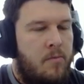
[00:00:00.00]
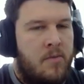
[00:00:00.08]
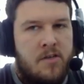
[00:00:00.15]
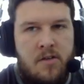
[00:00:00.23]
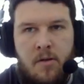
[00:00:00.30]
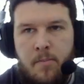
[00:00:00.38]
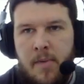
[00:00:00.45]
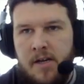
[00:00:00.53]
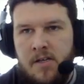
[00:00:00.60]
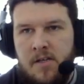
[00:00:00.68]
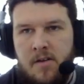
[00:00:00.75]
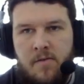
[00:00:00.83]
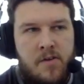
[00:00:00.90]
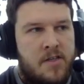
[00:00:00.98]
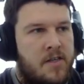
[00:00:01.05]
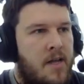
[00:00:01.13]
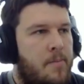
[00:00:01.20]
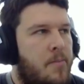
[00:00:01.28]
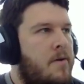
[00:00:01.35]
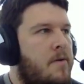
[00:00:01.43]
Mr. Max
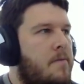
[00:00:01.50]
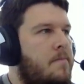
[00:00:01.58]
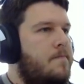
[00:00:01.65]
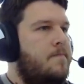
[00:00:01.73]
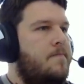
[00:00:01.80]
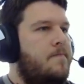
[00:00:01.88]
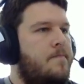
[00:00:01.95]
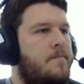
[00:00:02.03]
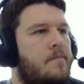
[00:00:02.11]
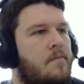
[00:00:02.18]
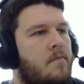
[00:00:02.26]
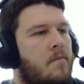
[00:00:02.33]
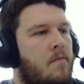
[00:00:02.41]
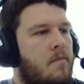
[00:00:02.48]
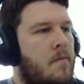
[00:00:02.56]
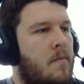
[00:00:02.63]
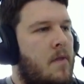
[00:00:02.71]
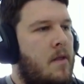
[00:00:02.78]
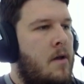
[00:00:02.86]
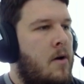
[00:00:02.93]
Verstappen,
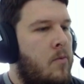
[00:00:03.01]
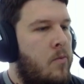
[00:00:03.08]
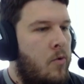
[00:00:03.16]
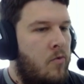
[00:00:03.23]
our new